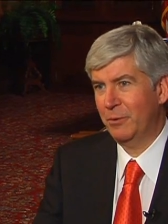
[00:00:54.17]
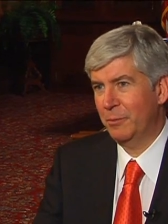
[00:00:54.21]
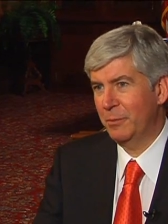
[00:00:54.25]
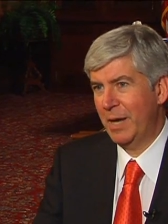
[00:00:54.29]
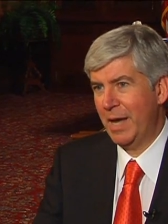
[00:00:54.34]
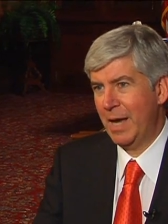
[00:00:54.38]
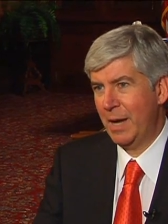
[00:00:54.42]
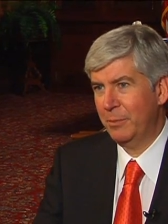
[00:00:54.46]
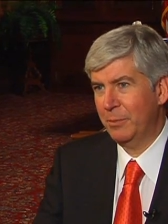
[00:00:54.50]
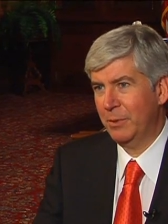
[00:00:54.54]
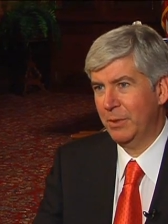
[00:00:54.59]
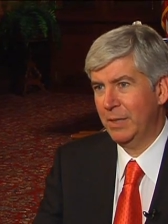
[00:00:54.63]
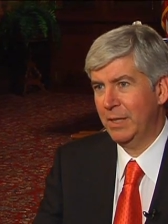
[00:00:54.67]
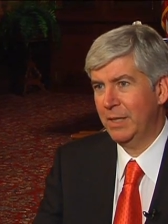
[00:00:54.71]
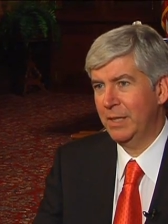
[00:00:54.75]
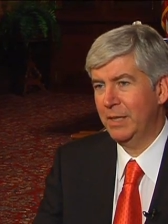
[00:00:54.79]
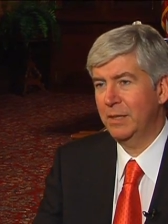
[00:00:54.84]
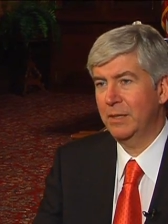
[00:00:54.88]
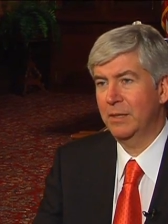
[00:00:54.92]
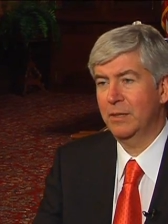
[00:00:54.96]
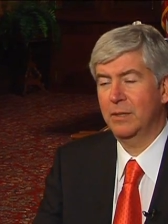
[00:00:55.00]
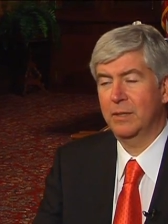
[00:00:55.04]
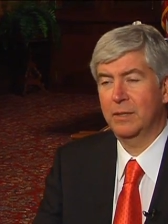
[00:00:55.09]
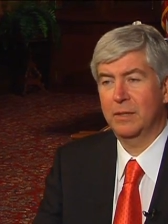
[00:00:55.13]
from
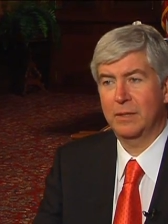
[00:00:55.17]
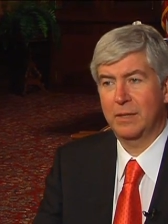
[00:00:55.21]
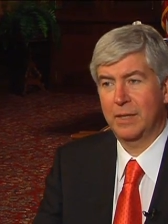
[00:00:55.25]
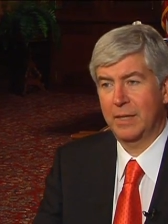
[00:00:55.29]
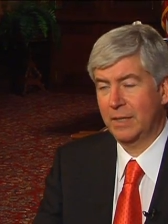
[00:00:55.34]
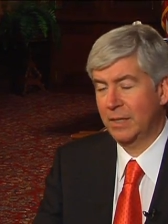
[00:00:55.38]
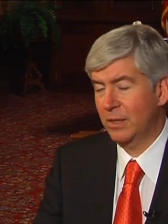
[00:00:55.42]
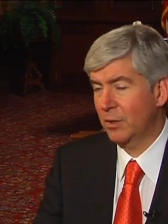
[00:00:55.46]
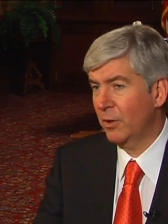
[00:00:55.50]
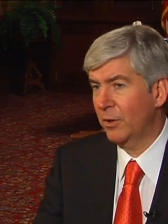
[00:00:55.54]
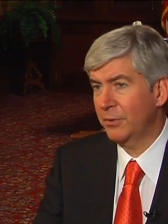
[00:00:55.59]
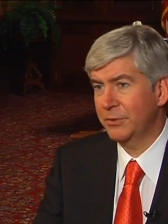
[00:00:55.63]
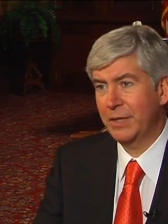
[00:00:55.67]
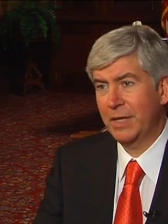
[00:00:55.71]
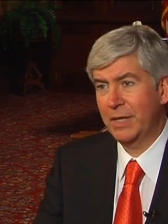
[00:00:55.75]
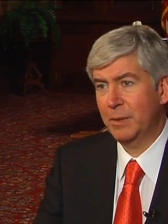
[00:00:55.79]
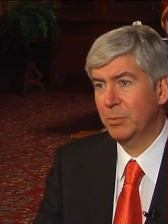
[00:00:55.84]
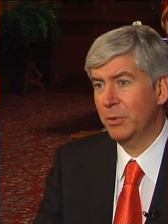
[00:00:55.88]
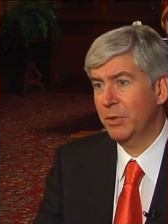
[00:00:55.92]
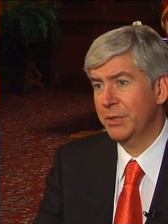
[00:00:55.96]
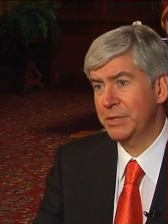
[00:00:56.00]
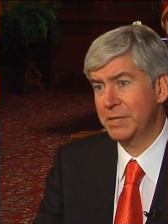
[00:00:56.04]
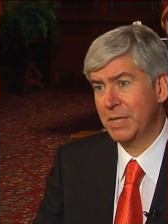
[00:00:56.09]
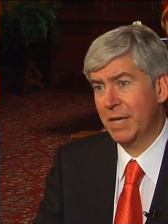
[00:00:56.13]
happening. That can all
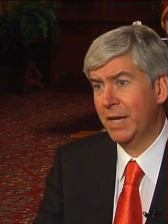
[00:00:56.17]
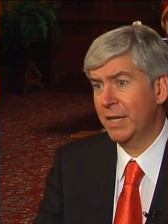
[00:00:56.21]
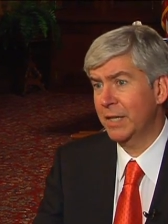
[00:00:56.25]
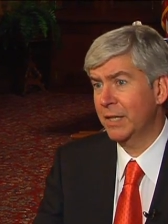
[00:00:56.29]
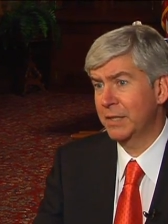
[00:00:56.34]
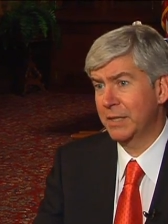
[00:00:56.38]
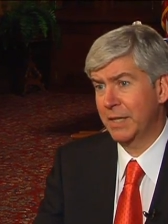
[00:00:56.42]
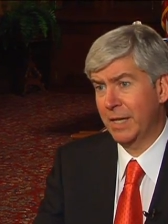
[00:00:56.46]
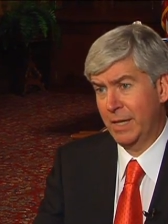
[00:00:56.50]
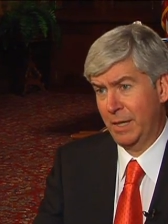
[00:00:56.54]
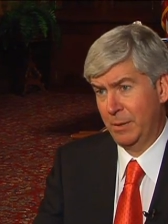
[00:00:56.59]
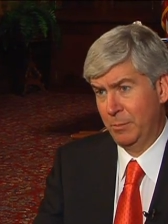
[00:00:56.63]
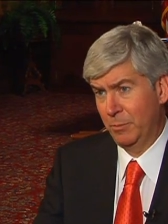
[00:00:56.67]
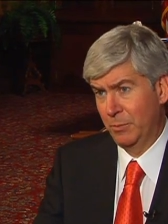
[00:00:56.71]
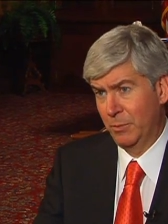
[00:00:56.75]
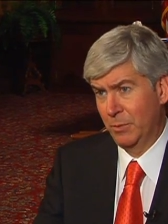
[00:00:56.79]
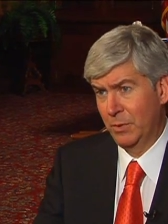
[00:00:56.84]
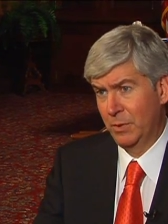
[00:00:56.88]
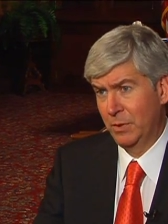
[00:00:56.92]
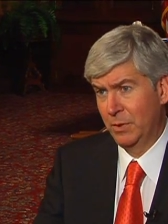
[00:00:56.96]
take place ahead of time.